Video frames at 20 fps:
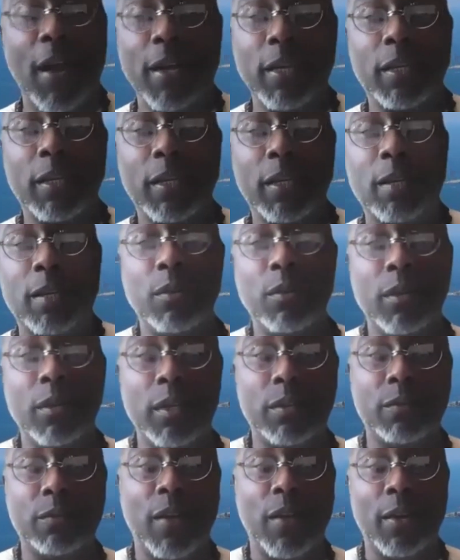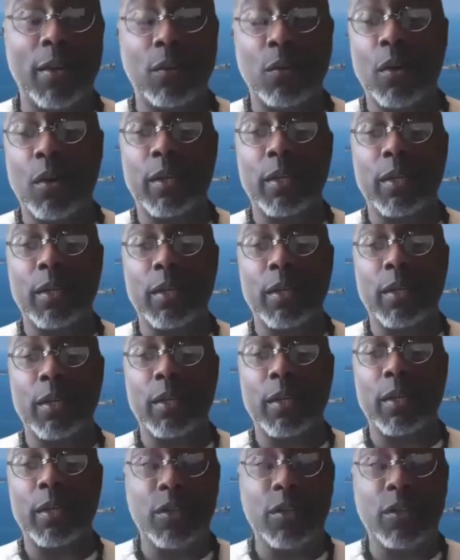find the communities, find the
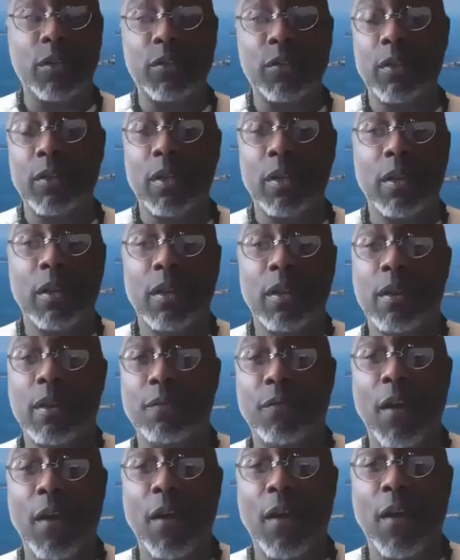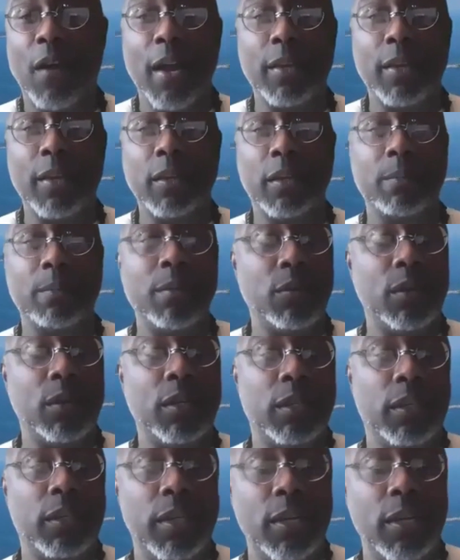organizations, find the community
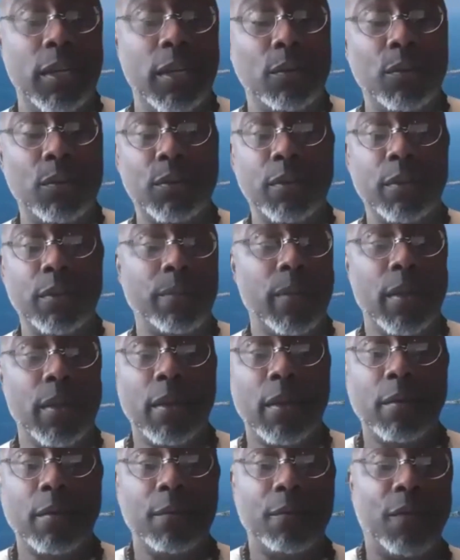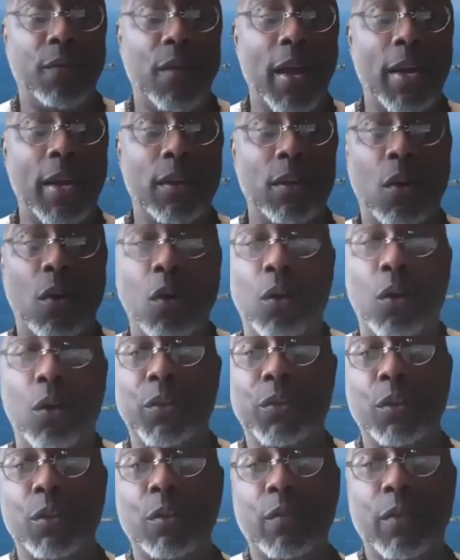leaders, find all the
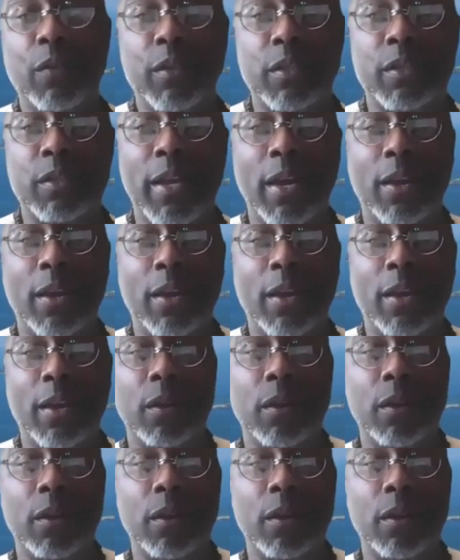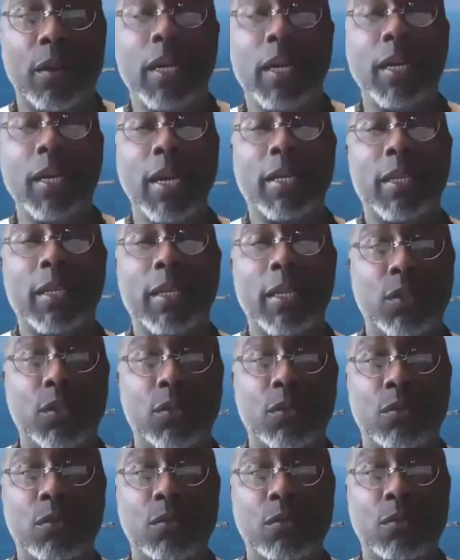services that are connected
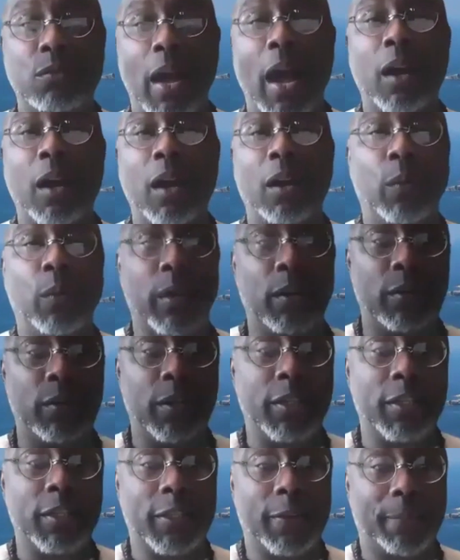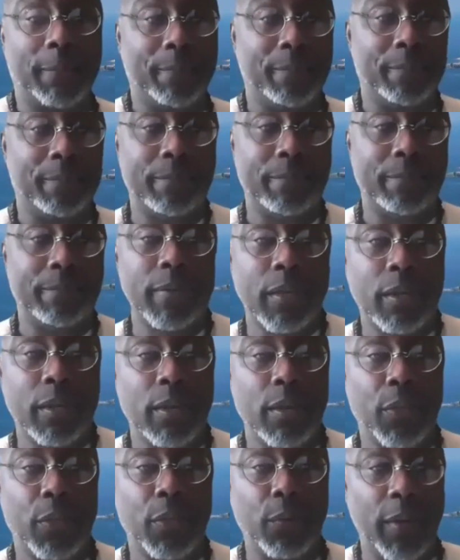to our wellness.
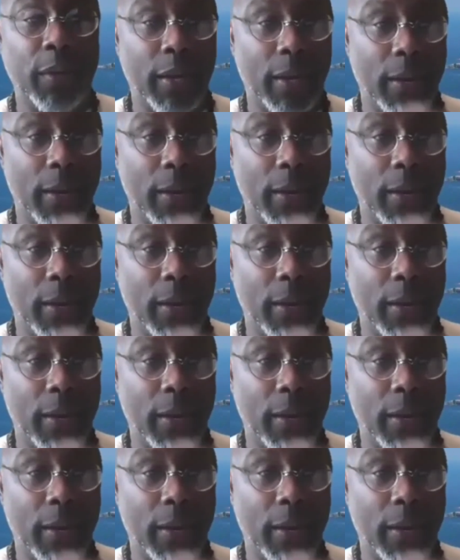3,